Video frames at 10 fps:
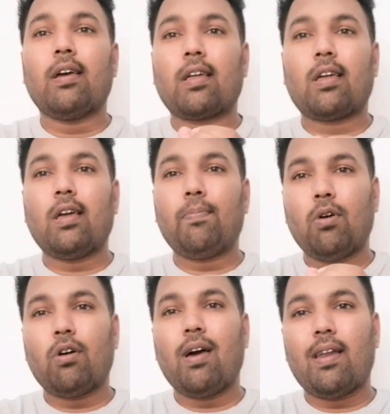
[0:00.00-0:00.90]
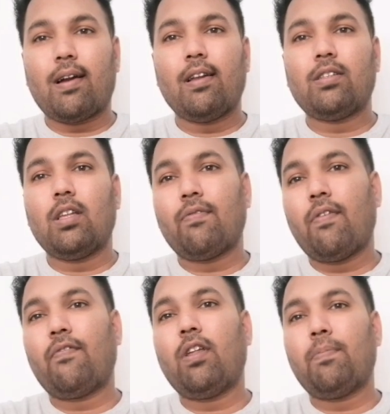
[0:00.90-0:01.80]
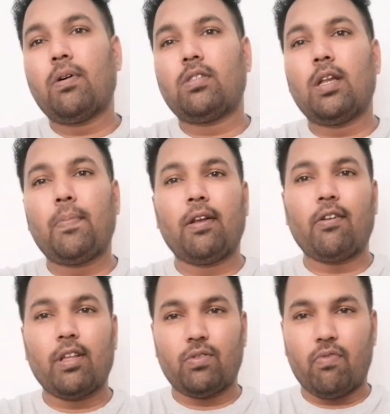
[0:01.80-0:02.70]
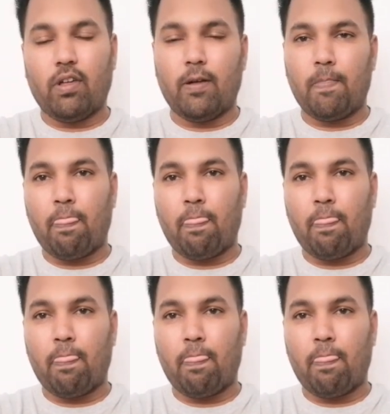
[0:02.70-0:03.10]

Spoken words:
keep your air conditioning 50% maintenance free.